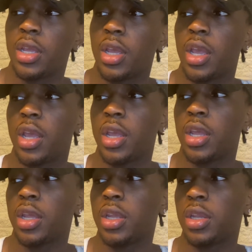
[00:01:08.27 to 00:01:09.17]

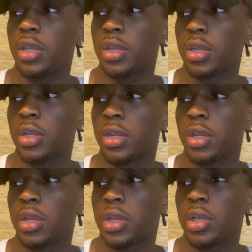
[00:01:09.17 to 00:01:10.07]
and
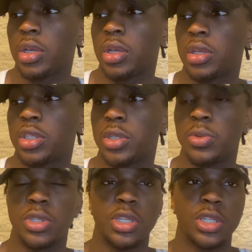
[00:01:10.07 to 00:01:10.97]
she was
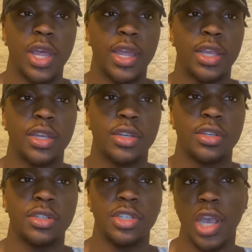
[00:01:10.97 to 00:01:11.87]
just like,
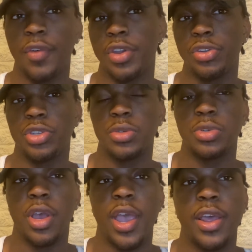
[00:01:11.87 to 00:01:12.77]
she already knew she was
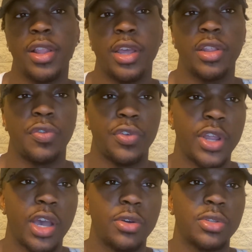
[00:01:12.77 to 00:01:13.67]
gonna have like the free house.